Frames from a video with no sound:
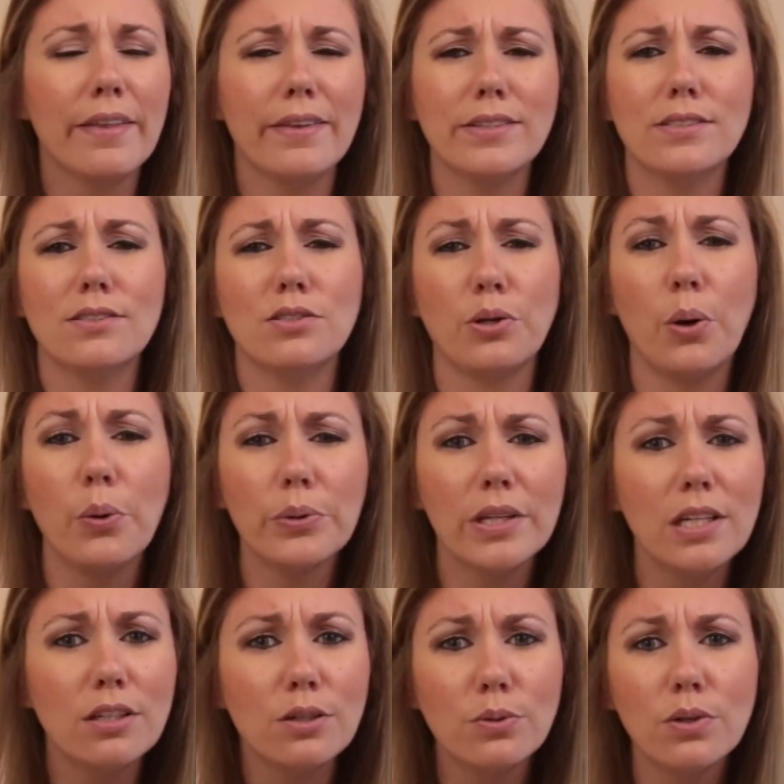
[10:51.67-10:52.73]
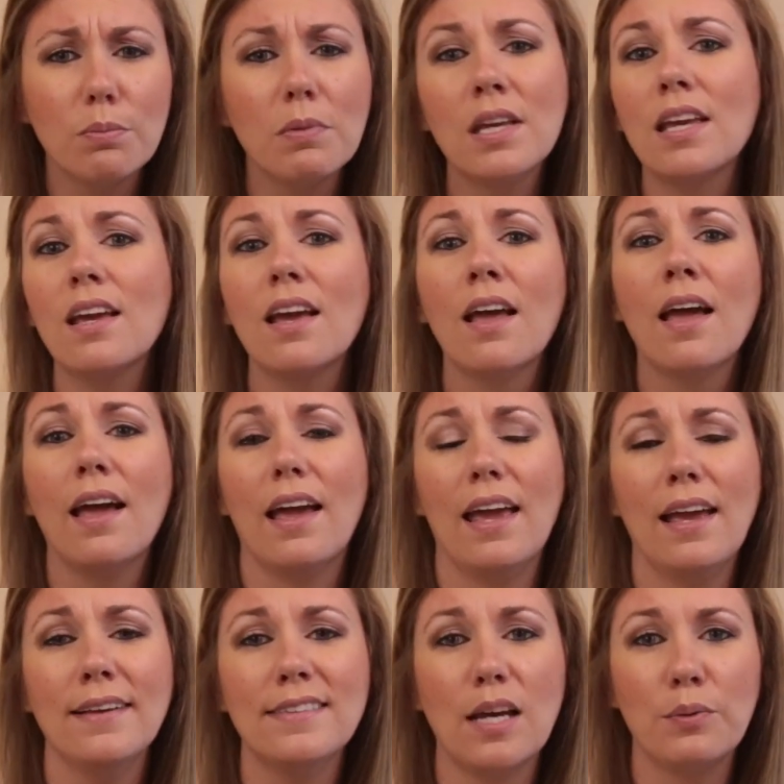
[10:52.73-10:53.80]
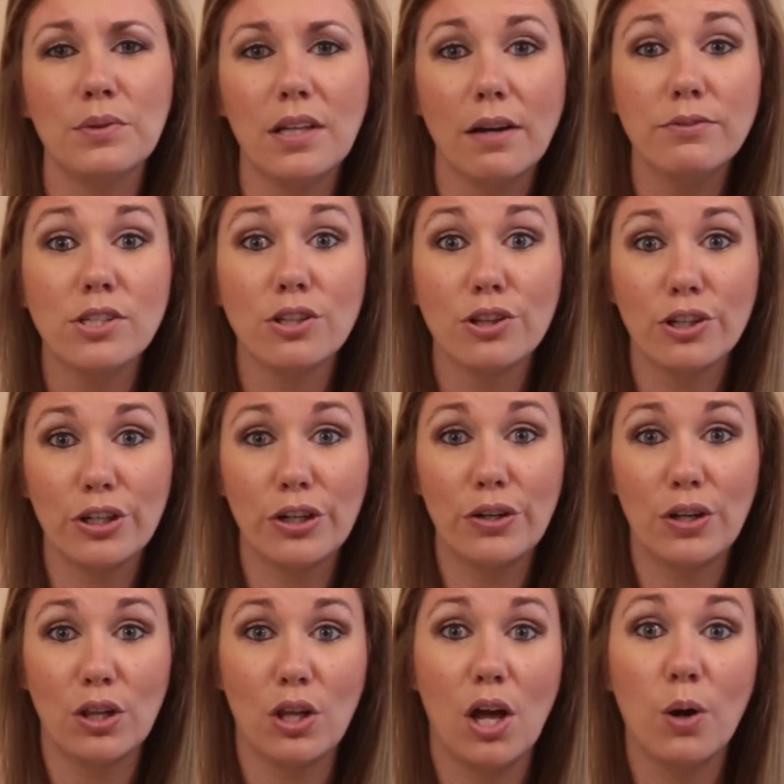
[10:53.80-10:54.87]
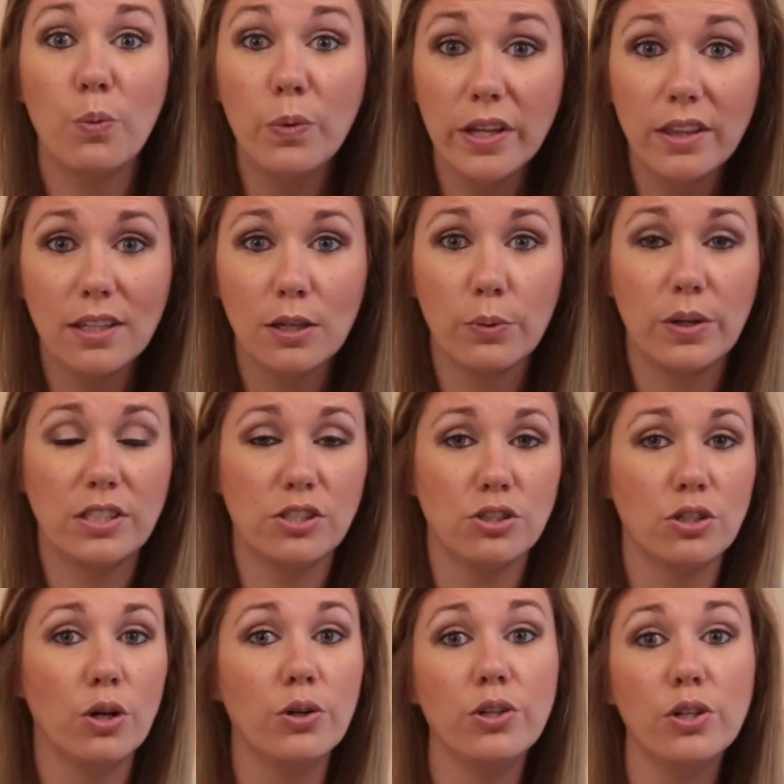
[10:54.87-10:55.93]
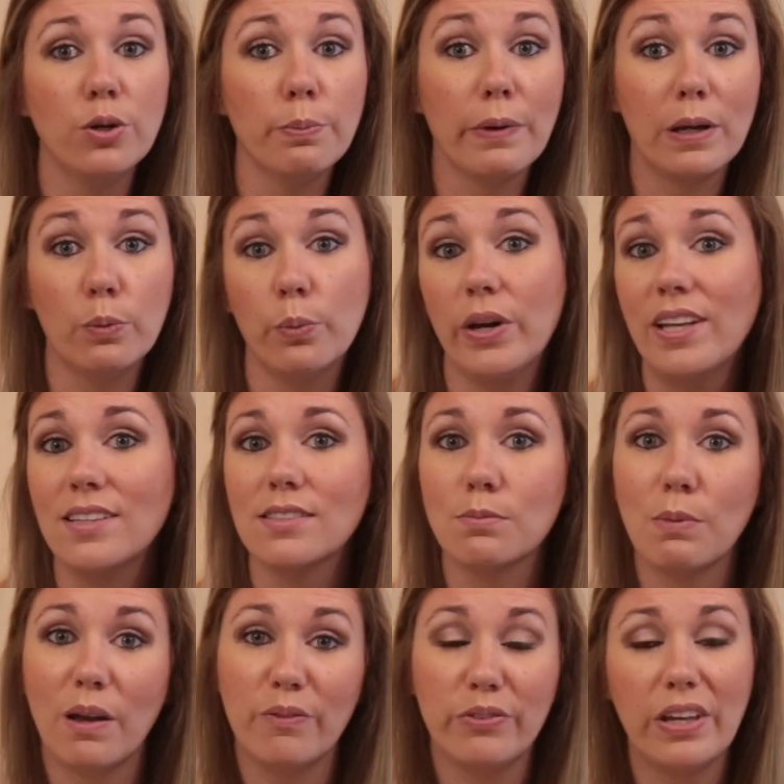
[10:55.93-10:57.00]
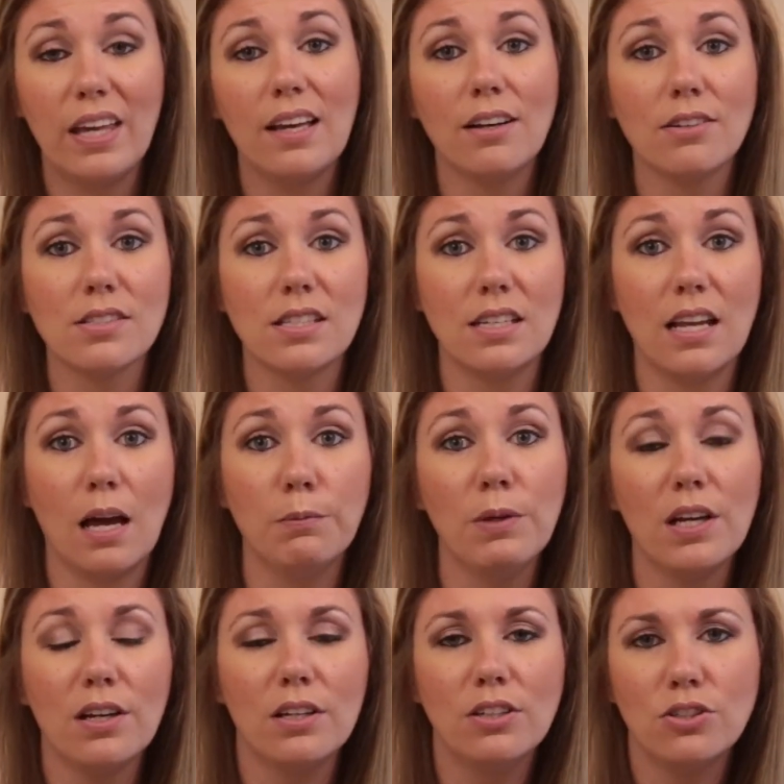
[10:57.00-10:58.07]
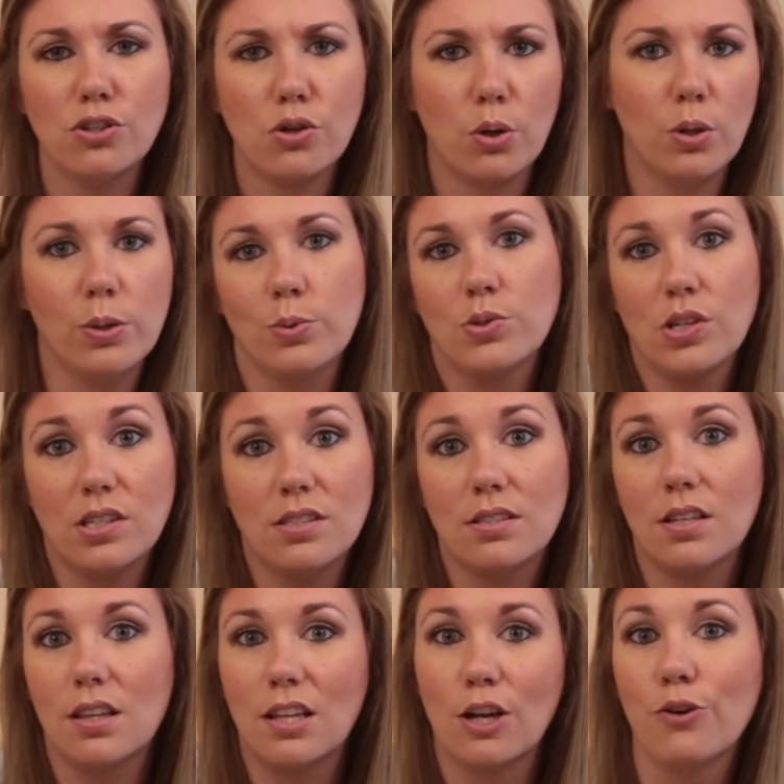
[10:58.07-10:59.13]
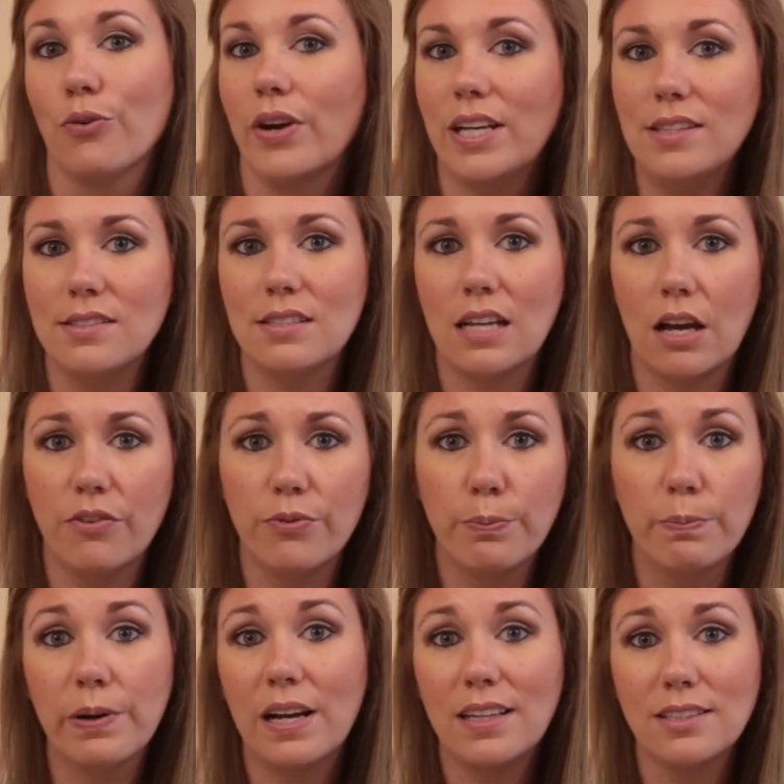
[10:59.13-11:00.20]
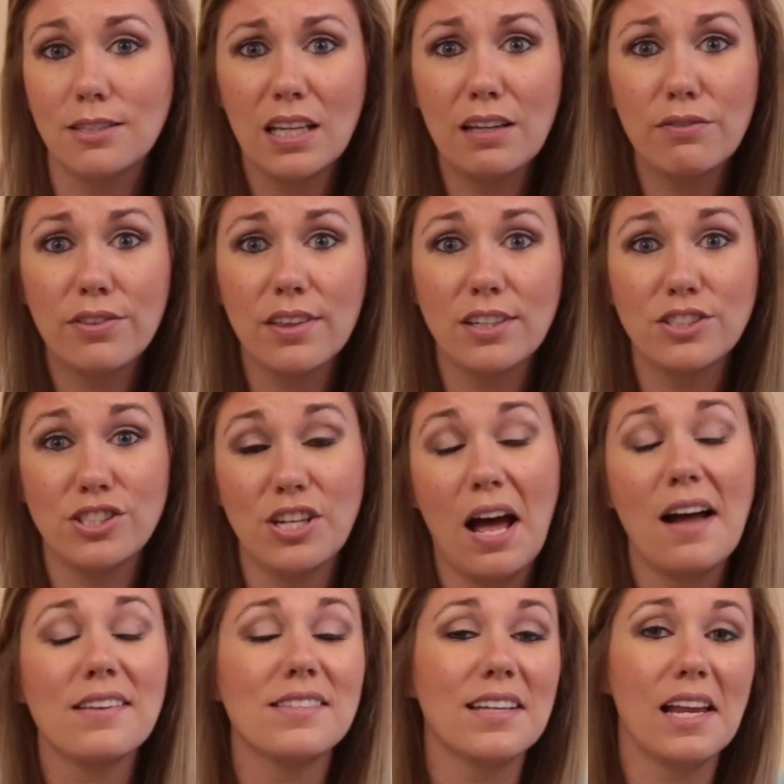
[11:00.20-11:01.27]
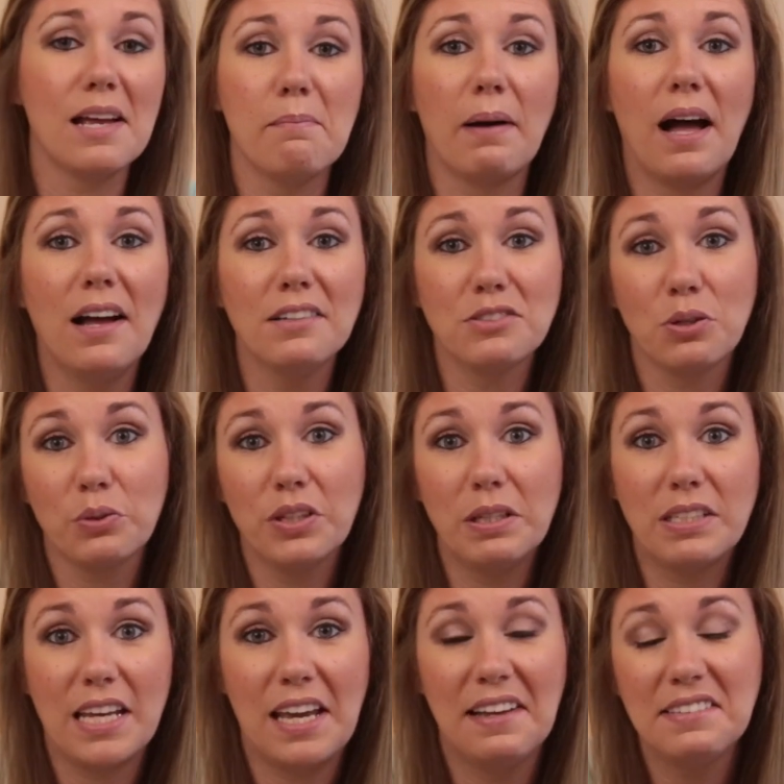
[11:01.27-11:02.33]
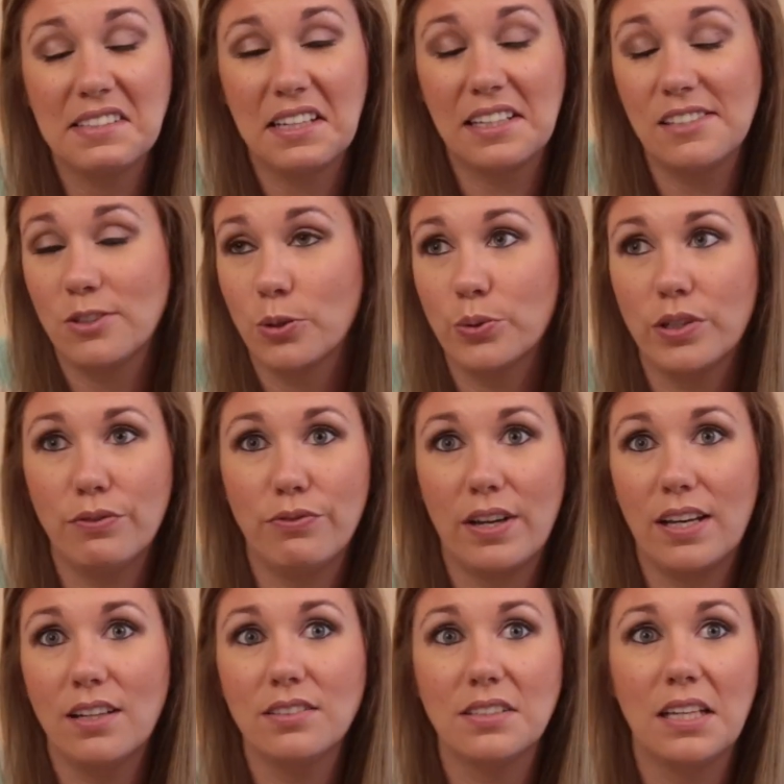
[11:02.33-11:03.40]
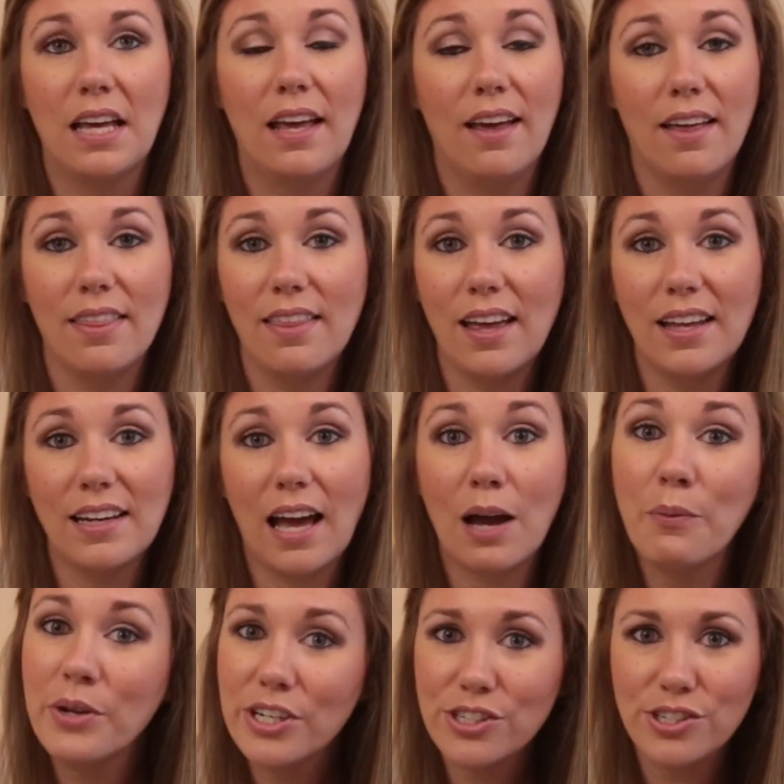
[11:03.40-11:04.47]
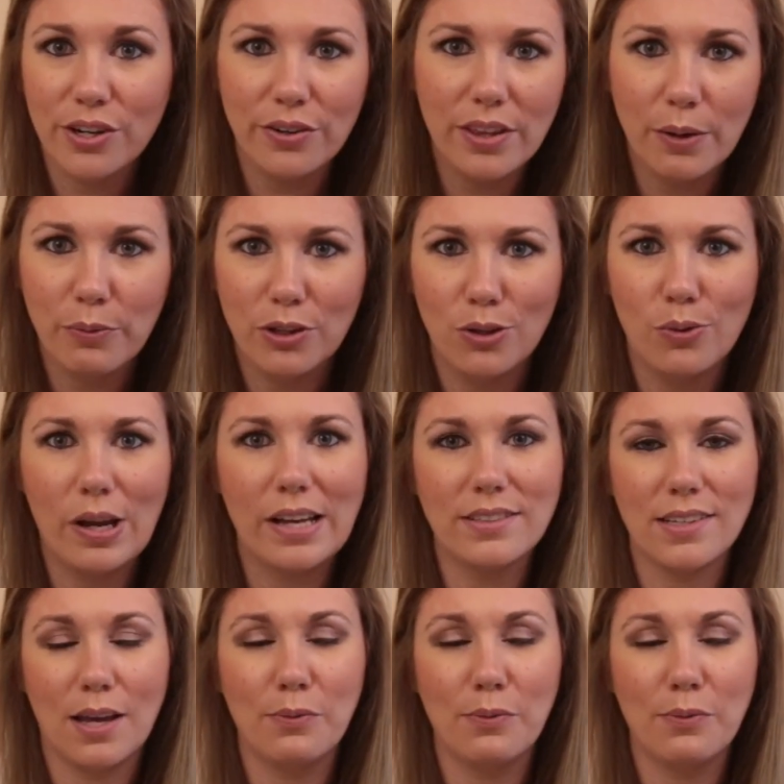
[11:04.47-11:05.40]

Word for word: This is totally new to me, and I would love to learn along with you and show you my wins, my fails, and I'm not going to show you just the great stuff, but if the stocks bought totally tanked and I totally failed, then I want to share that with you guys.